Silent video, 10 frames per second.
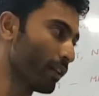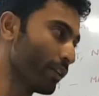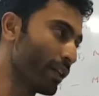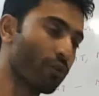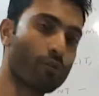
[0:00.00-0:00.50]

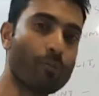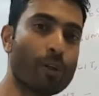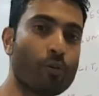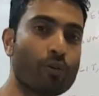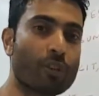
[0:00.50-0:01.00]
then you'll be
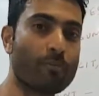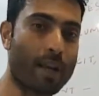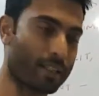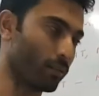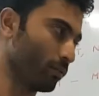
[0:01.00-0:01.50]
losing
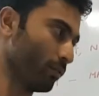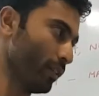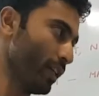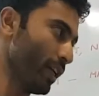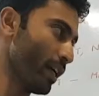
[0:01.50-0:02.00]
muscle.
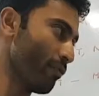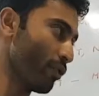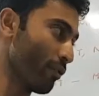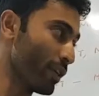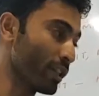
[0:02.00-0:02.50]
If
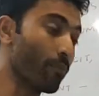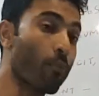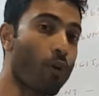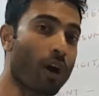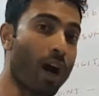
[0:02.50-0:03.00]
you're eating
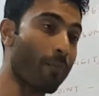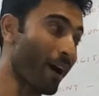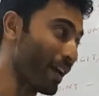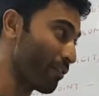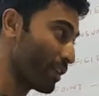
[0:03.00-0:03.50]
more
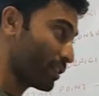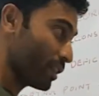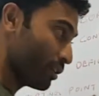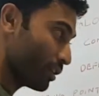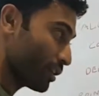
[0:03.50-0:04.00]
carbohydrates
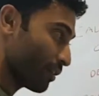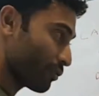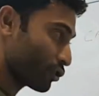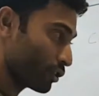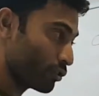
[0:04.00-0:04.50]
in the
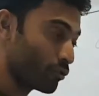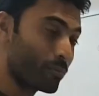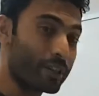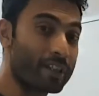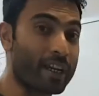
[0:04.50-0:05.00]
deficit,
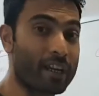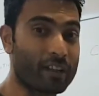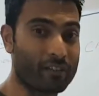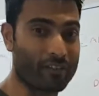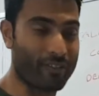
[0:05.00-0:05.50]
you'll be
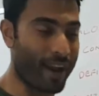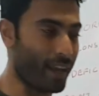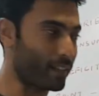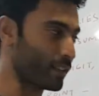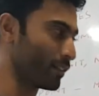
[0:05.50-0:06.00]
gaining
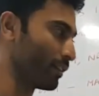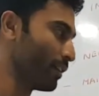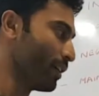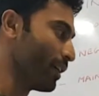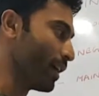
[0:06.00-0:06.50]
fats.
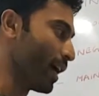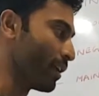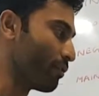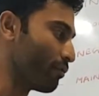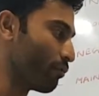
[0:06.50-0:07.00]

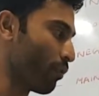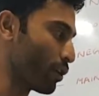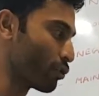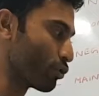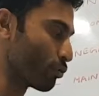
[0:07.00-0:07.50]
And
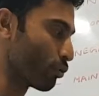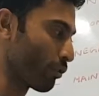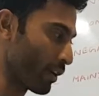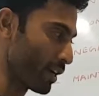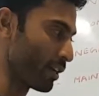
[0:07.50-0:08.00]
once you
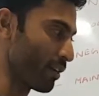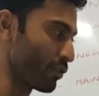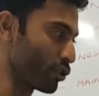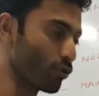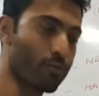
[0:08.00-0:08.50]
create a
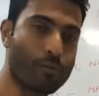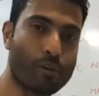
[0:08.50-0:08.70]
deficit,